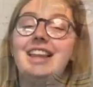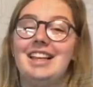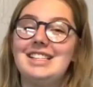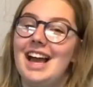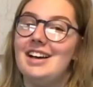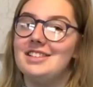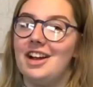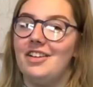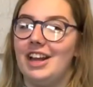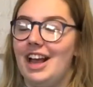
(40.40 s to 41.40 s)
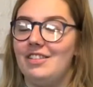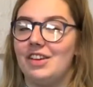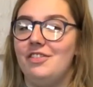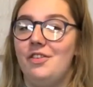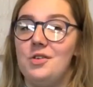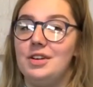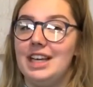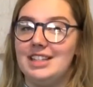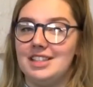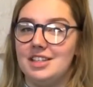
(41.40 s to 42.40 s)
These cows are currently having 4
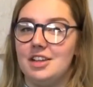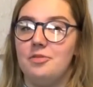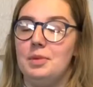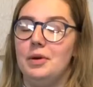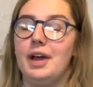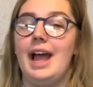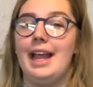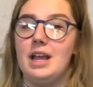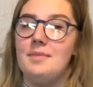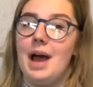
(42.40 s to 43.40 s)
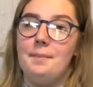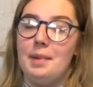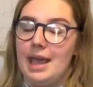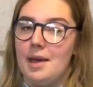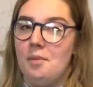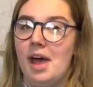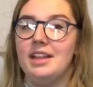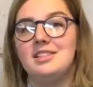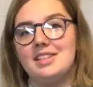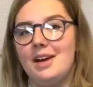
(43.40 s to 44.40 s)
litres of milk AM and PM,
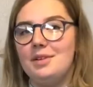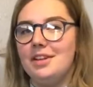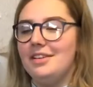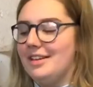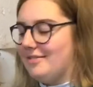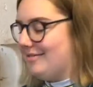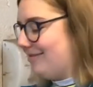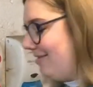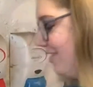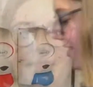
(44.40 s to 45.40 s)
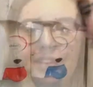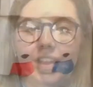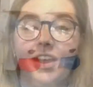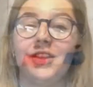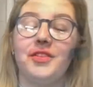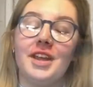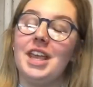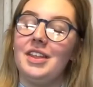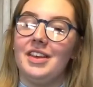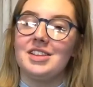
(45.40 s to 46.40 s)
and this is how we do it. Three
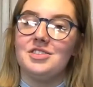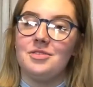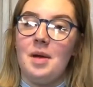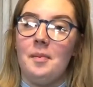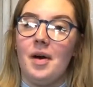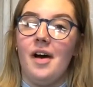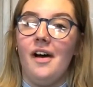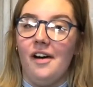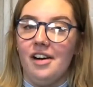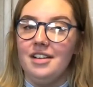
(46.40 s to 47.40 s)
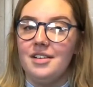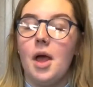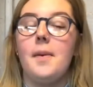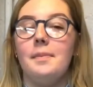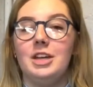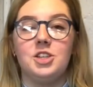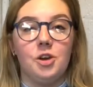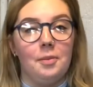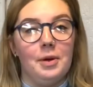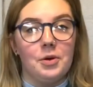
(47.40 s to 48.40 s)
key things to remember are measure
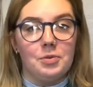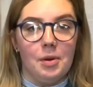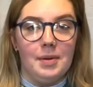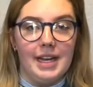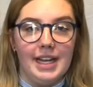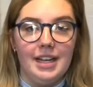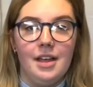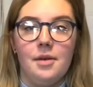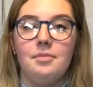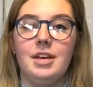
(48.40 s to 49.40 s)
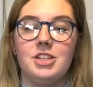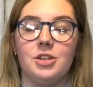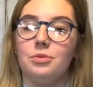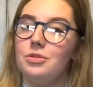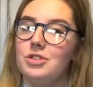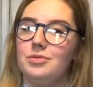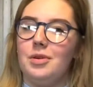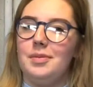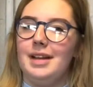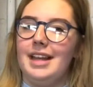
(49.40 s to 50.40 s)
your milk properly, measure the water
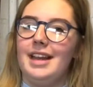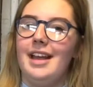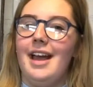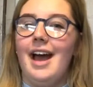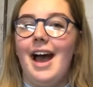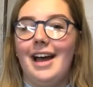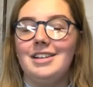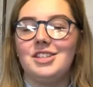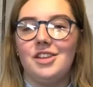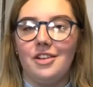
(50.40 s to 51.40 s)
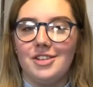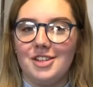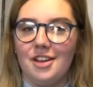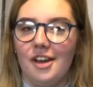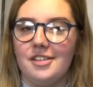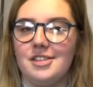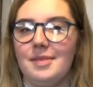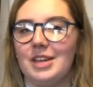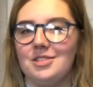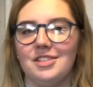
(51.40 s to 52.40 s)
properly, and stir as you go to
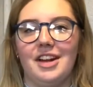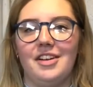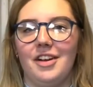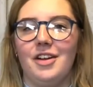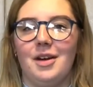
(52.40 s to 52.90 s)
make sure there are no